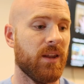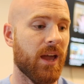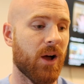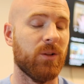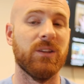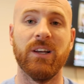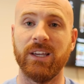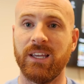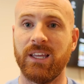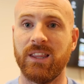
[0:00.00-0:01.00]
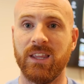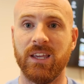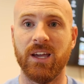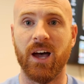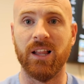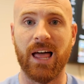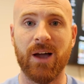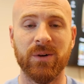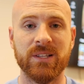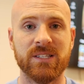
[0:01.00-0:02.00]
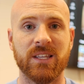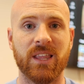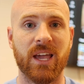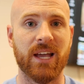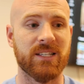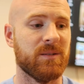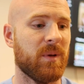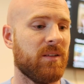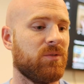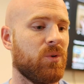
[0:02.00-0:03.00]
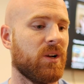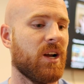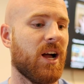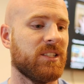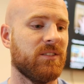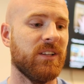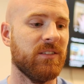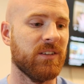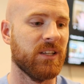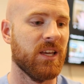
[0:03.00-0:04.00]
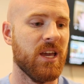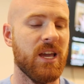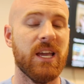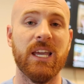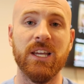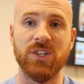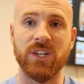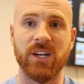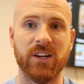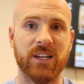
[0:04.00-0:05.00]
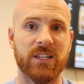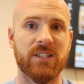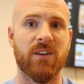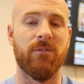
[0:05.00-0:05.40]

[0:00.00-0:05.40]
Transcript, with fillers: Now, looking at the allowance that they estimate for cost of living, each year is